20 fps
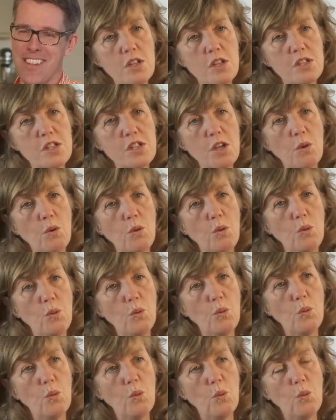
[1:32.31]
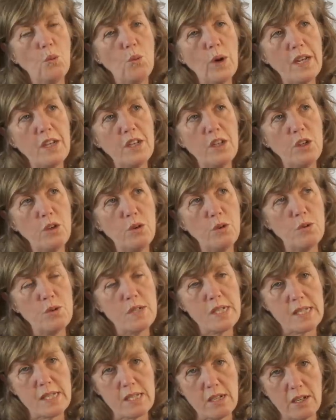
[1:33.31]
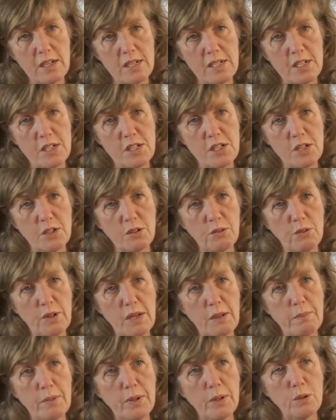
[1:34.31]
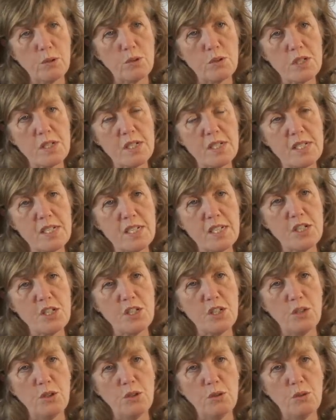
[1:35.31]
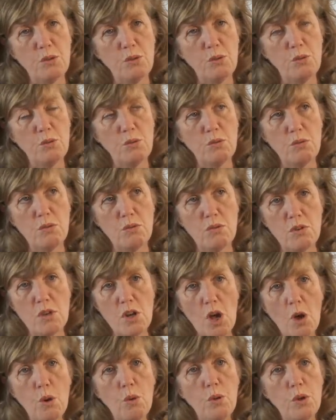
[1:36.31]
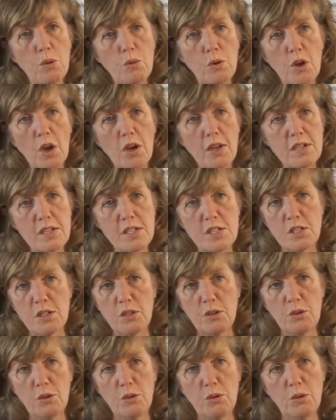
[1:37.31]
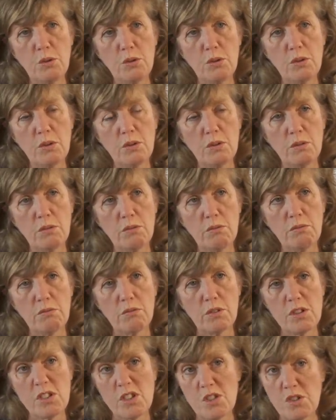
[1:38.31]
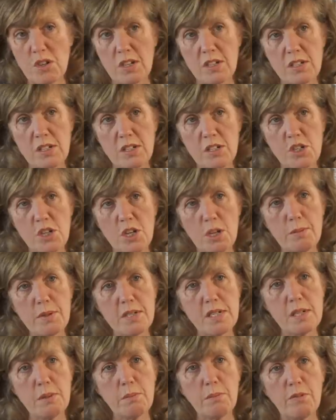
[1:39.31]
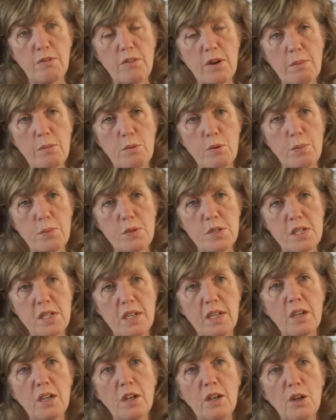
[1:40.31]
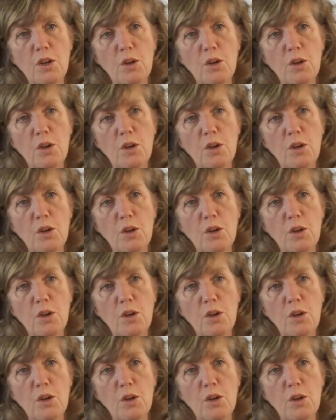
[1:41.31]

So, when you decided to rebuild, did you know you were going to construct a German timber frame property?